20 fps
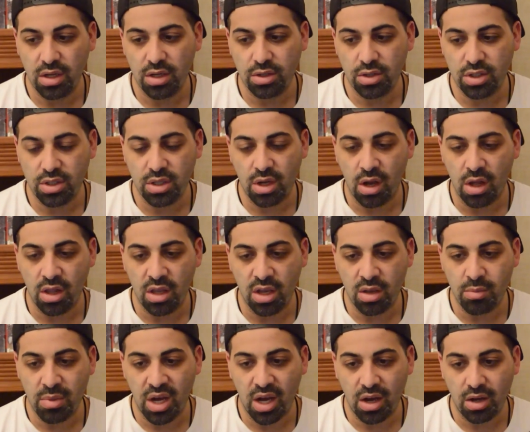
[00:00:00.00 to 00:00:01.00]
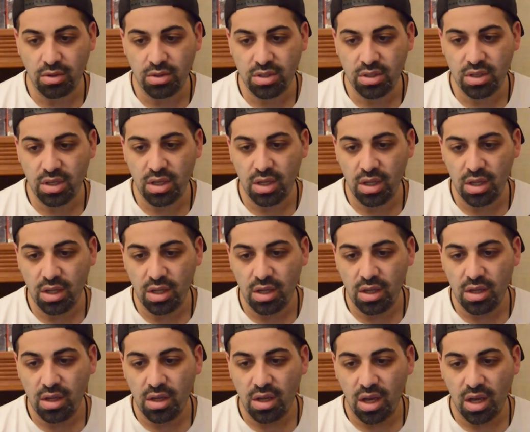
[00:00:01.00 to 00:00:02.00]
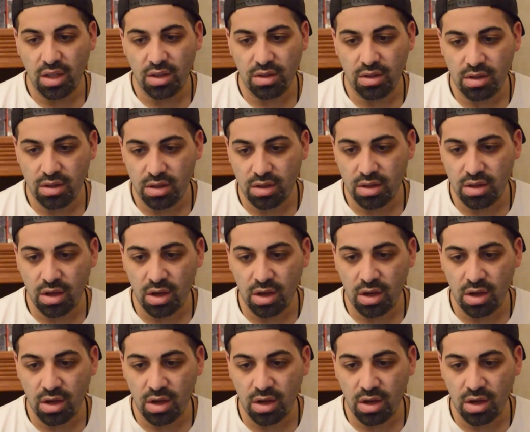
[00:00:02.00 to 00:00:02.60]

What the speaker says: Just calling him out, and